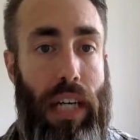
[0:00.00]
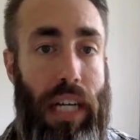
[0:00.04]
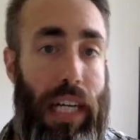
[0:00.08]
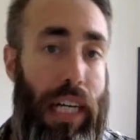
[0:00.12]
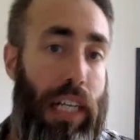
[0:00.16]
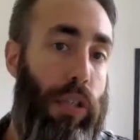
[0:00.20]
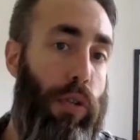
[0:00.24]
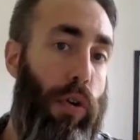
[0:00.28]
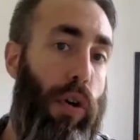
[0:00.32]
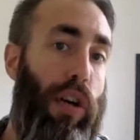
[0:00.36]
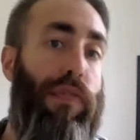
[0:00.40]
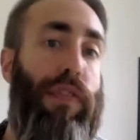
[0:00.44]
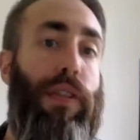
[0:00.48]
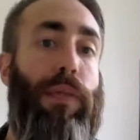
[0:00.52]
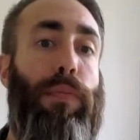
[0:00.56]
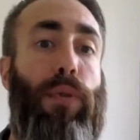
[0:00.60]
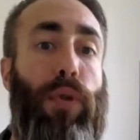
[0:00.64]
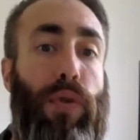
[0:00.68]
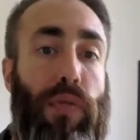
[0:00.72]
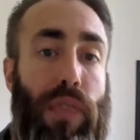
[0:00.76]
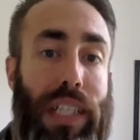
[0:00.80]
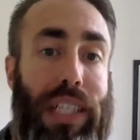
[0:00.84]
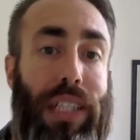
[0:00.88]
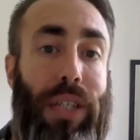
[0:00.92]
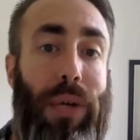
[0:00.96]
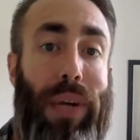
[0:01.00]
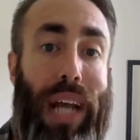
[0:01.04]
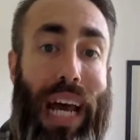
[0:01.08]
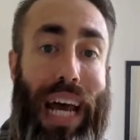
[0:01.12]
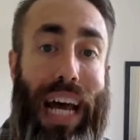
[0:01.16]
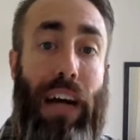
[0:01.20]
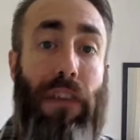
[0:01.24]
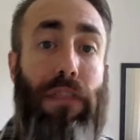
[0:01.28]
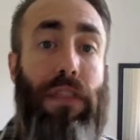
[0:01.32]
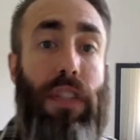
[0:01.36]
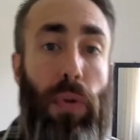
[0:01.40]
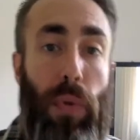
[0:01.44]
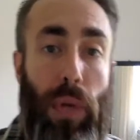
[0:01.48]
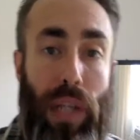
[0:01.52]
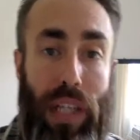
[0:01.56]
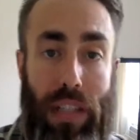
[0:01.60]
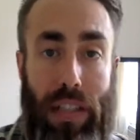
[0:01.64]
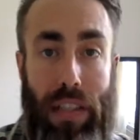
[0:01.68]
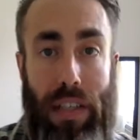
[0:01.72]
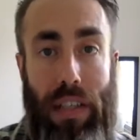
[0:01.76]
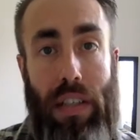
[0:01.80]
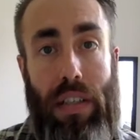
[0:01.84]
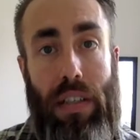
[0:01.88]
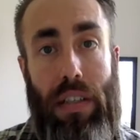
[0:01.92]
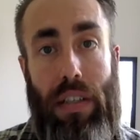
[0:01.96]
Drive-in movies don't have to
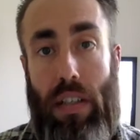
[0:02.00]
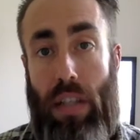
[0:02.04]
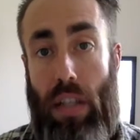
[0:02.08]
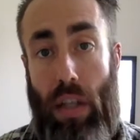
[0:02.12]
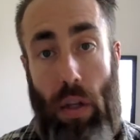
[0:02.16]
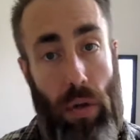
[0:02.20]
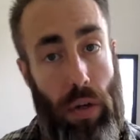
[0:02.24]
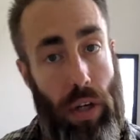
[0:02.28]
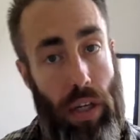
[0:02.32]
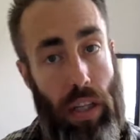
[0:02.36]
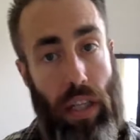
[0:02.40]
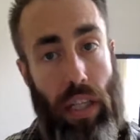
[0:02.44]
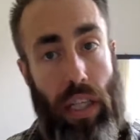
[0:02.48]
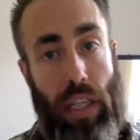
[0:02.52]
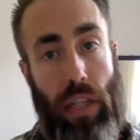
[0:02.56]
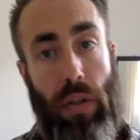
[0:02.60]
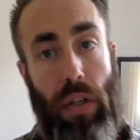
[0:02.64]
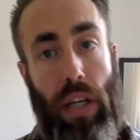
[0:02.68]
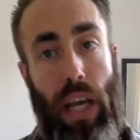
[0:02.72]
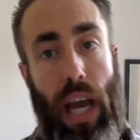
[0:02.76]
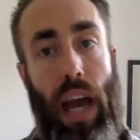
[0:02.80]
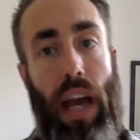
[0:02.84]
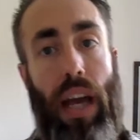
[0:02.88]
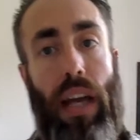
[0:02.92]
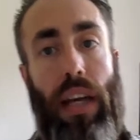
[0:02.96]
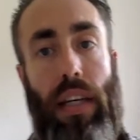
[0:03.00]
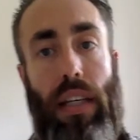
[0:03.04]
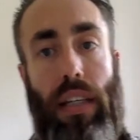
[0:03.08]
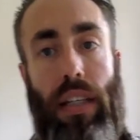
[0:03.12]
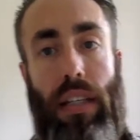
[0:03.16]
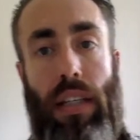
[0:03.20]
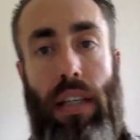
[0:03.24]
exist, just look at the UK.